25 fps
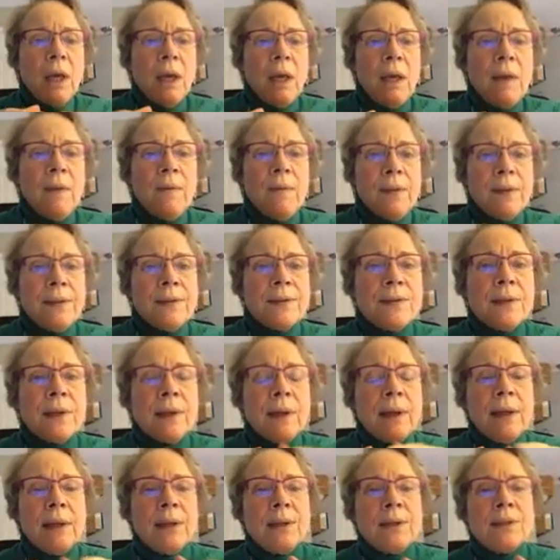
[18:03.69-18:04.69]
In this
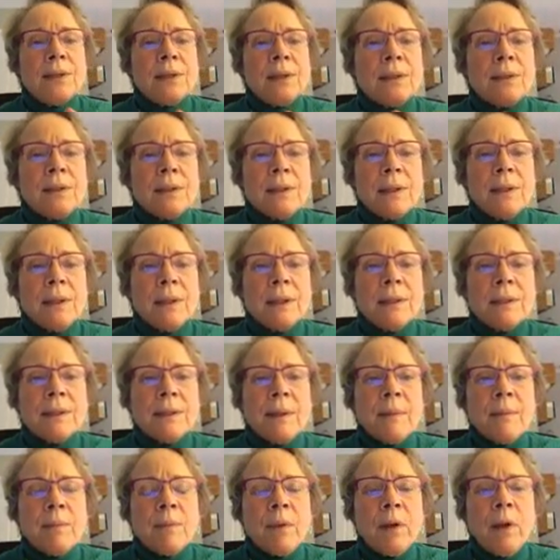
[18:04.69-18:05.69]
case, it's an
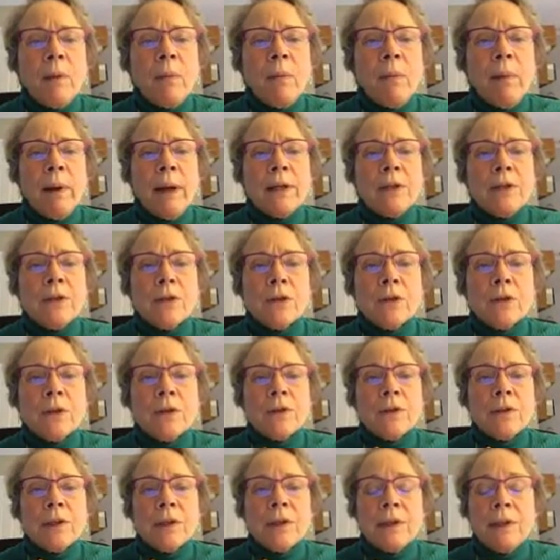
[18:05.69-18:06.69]
exemplar by
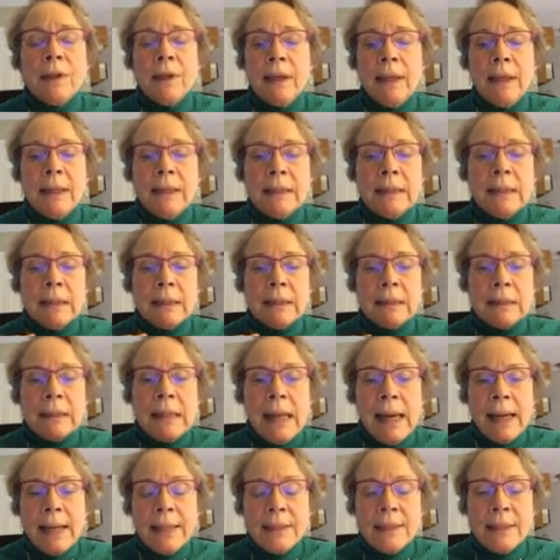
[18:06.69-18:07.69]
Durksen and
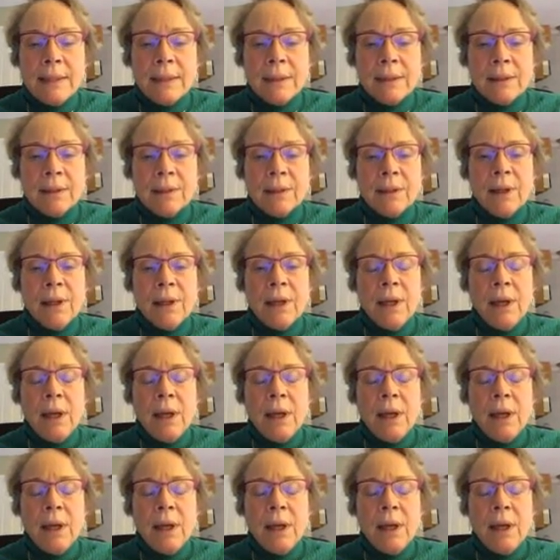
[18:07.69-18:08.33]
Klassen,